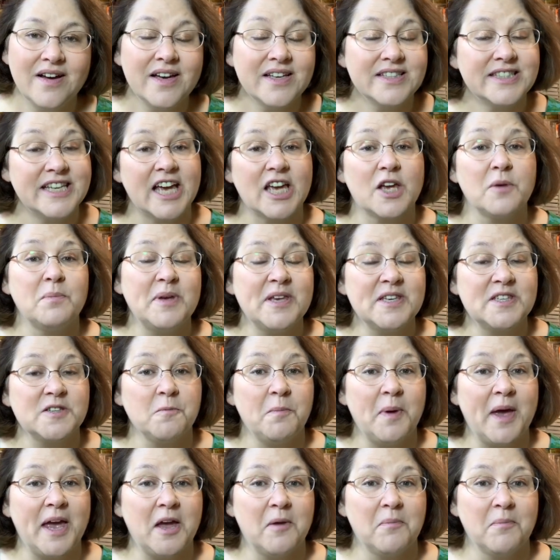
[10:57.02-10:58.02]
Take a piece of
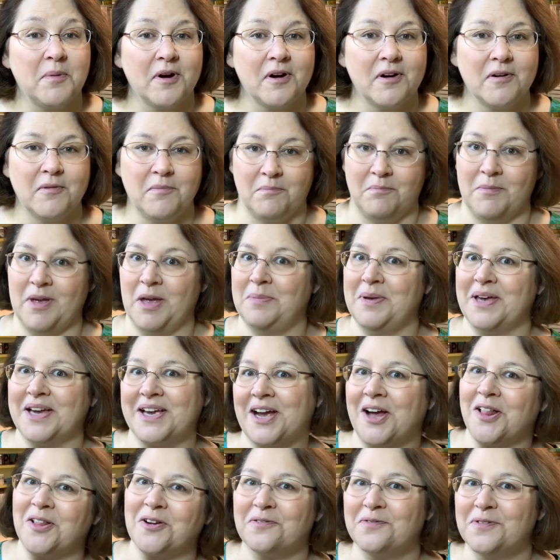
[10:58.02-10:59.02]
paper, maybe a
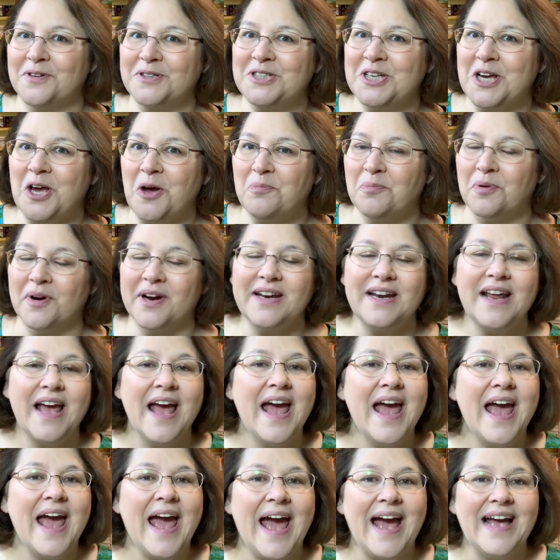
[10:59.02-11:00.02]
colorful gel print,
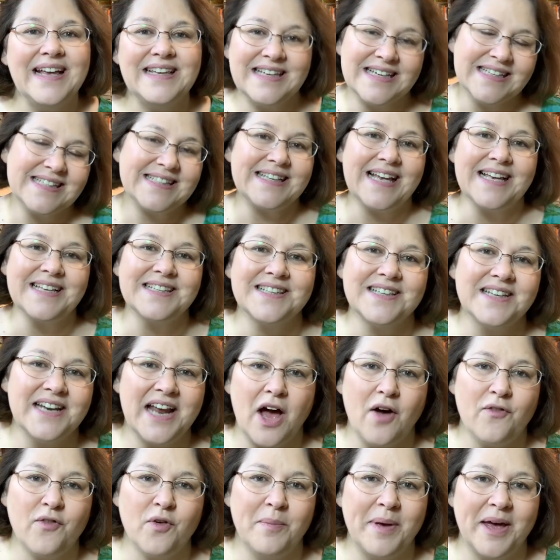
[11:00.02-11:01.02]
and you stencil an
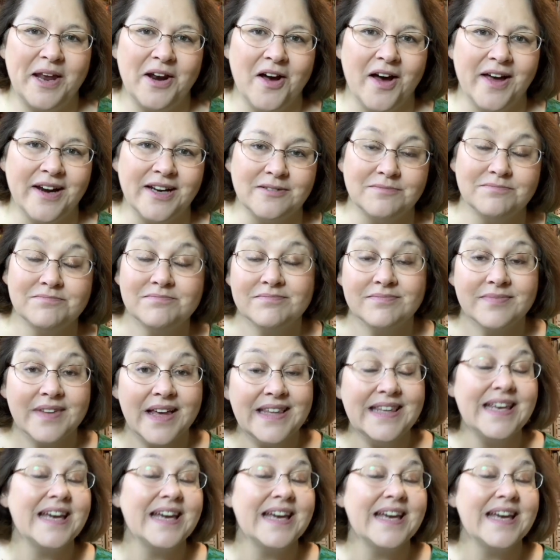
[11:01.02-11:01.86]
alphabet on it. Then